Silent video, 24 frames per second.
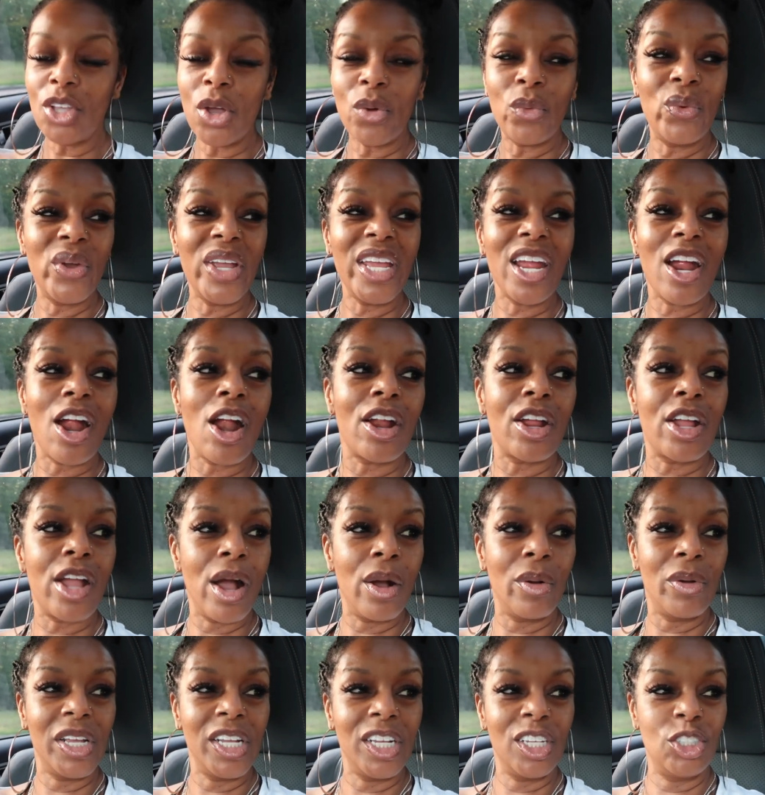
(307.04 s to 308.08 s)
So we are
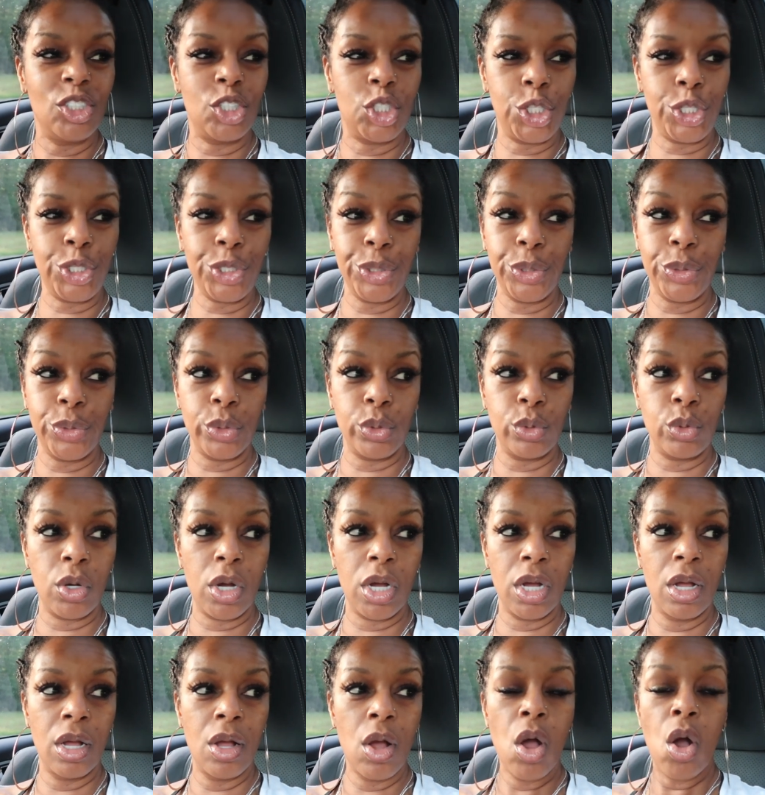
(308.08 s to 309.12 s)
going
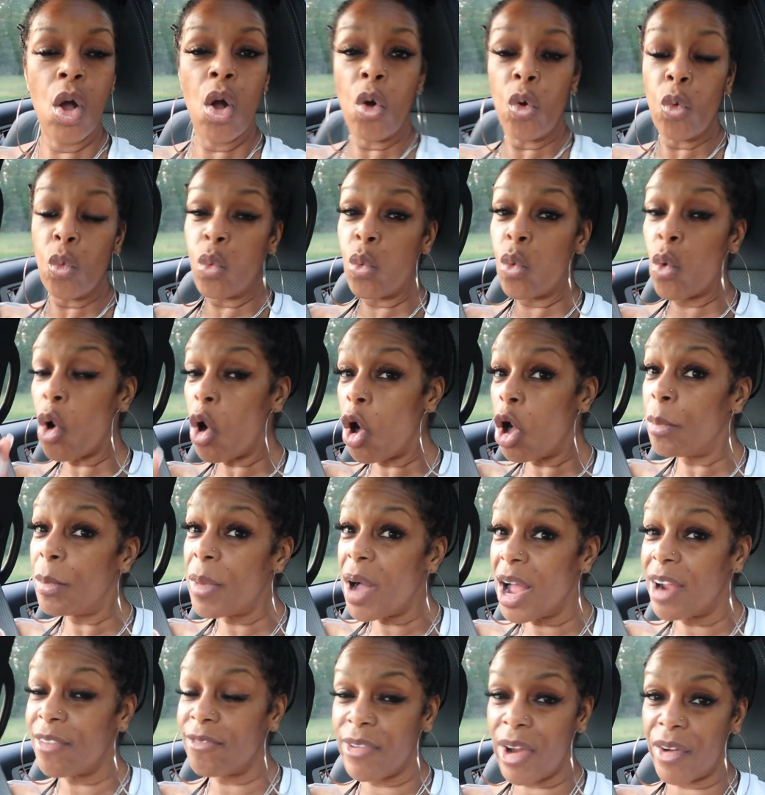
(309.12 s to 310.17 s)
to
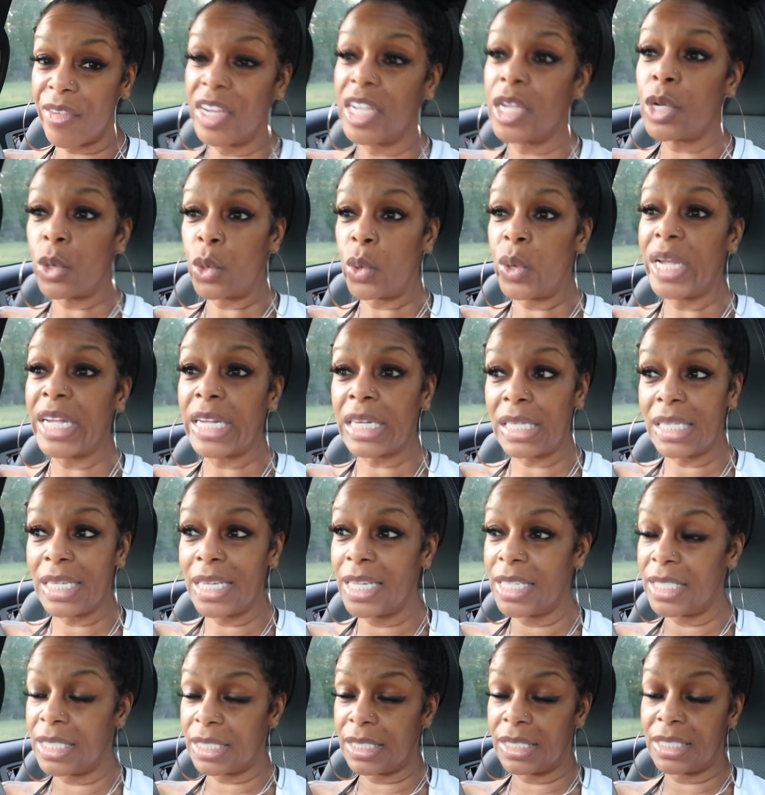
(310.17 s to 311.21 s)
Walmart very
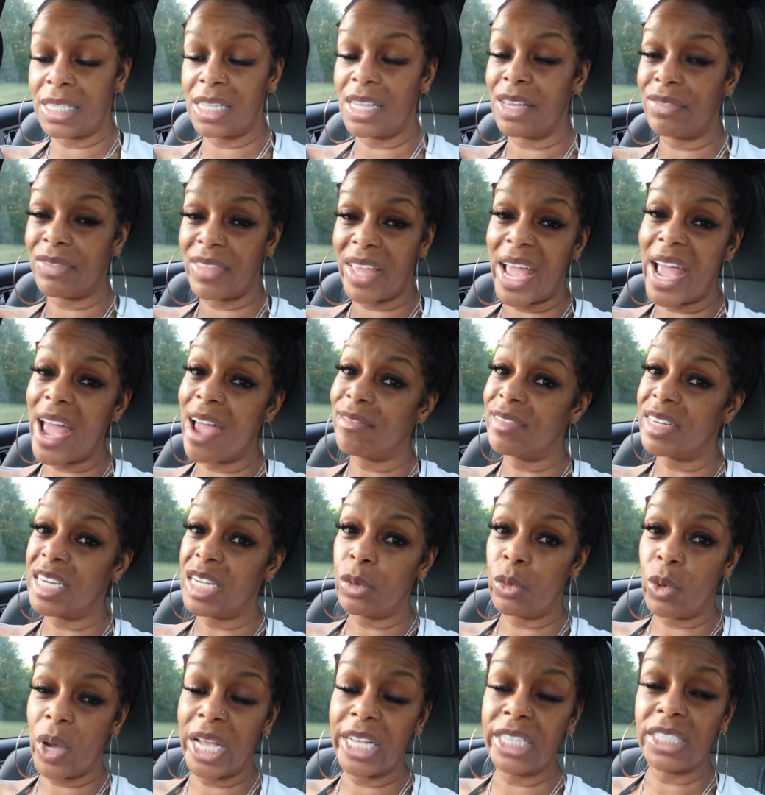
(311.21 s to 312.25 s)
quickly to see if they have
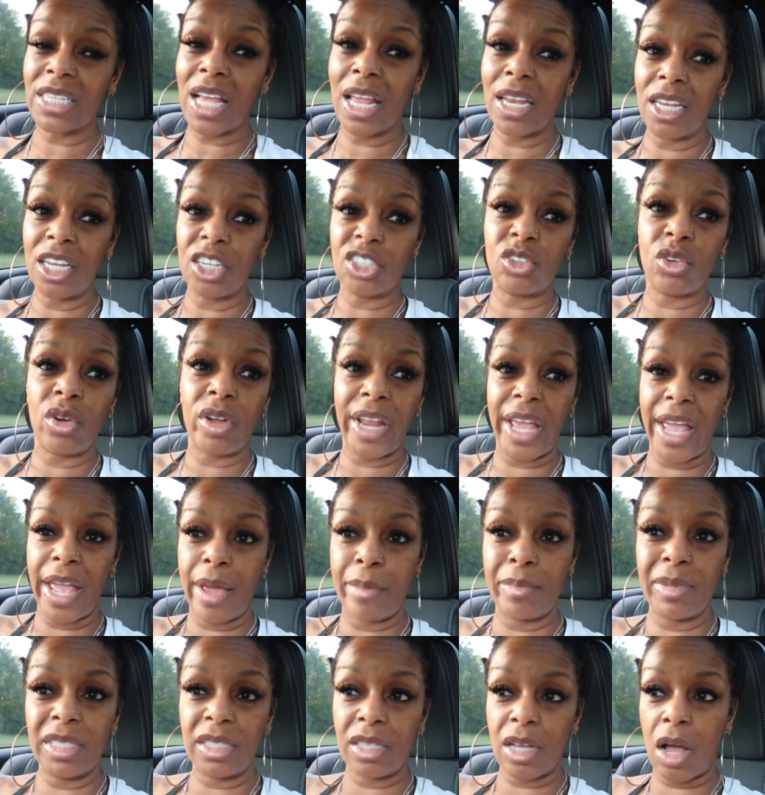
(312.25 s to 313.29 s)
any weights. I looked on
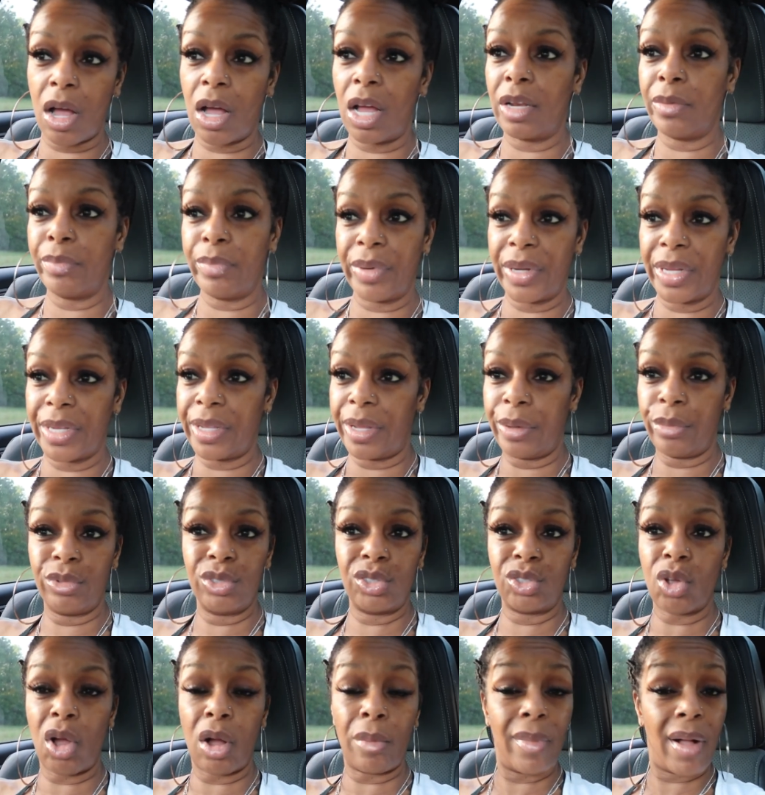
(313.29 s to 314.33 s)
Amazon, but it
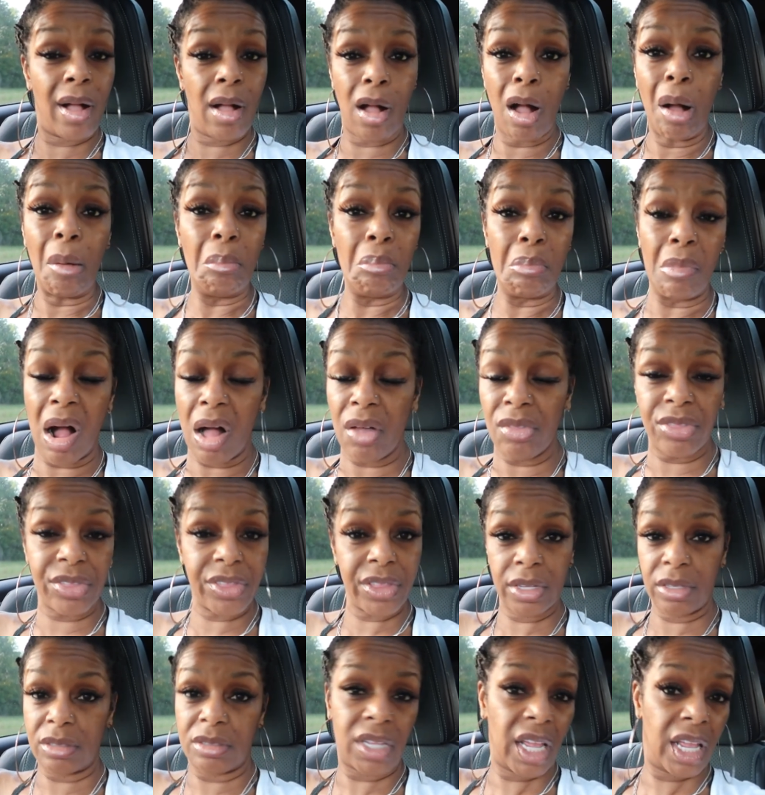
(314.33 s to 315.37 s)
was talking about a month,
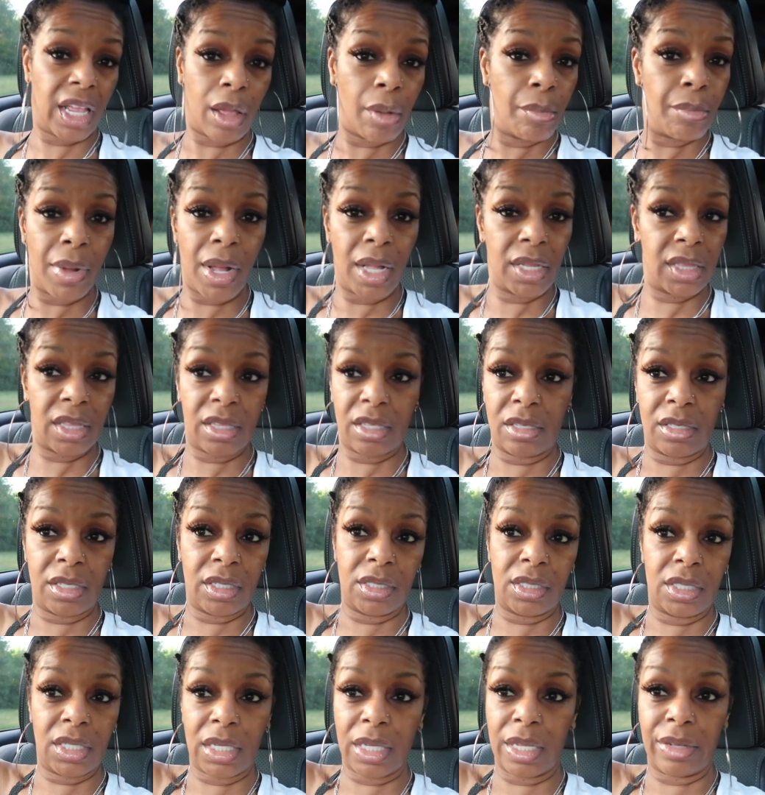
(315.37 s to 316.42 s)
take a month
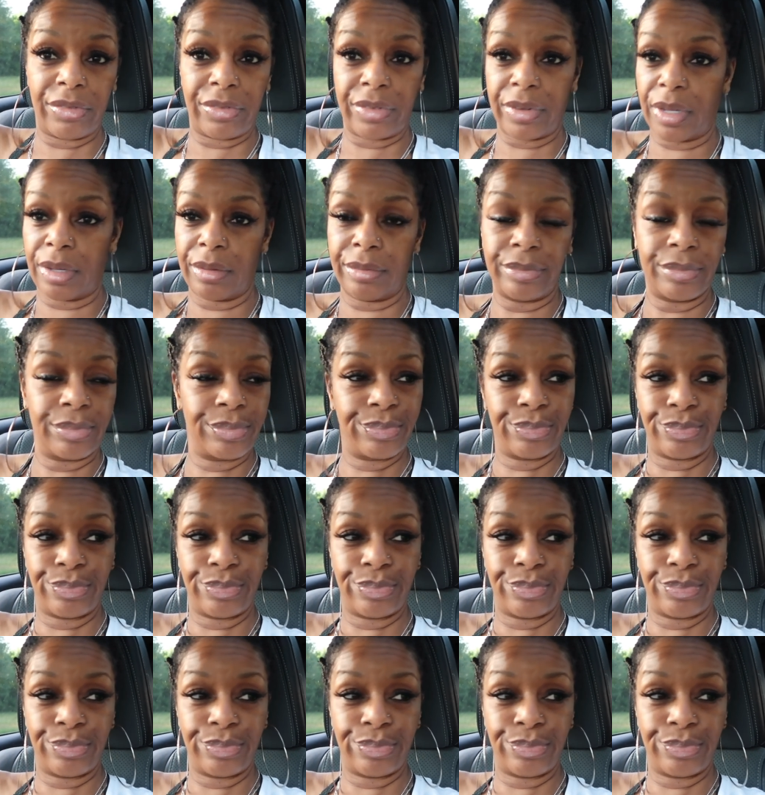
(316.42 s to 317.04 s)
to deliver.